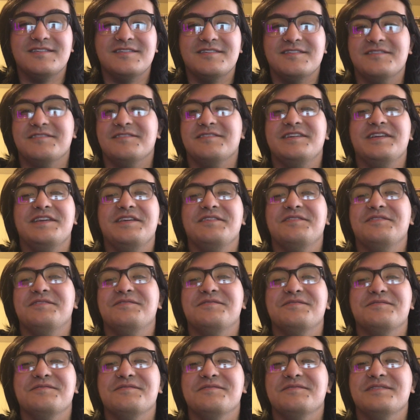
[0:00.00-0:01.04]
Are
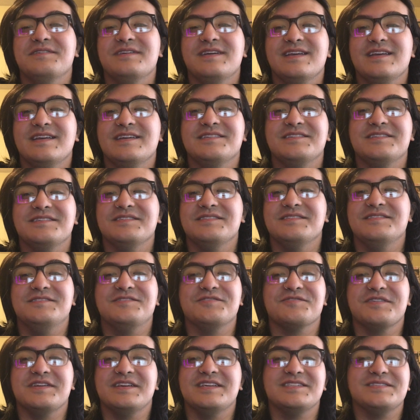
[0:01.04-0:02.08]
you into
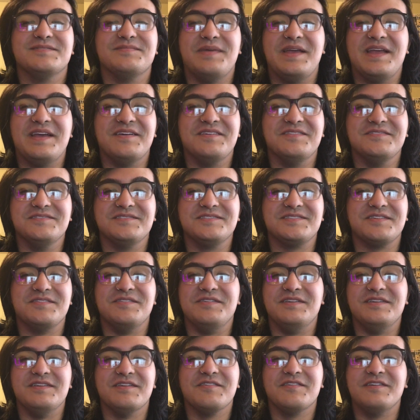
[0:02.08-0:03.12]
trans males? Are
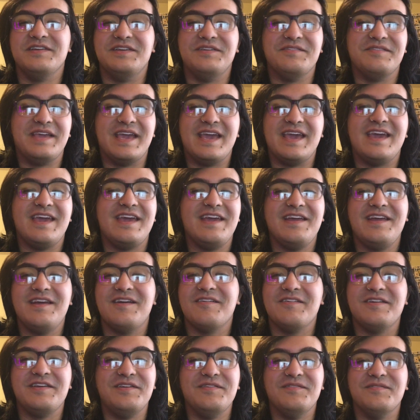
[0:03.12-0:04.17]
you gay?
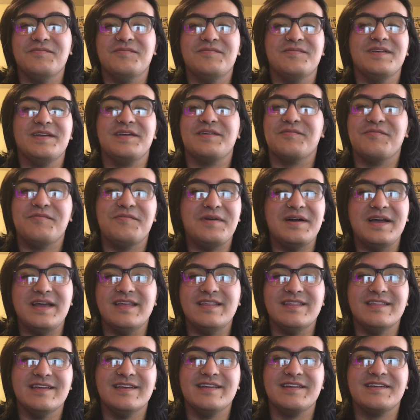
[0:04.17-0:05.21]
Are you, like,
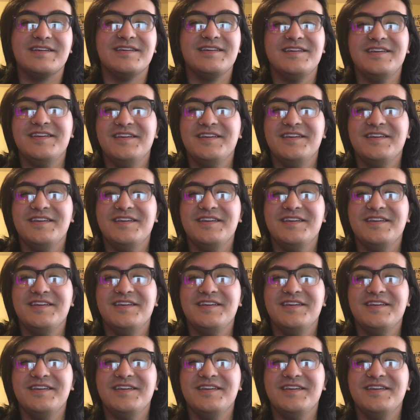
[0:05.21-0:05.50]
what? Like,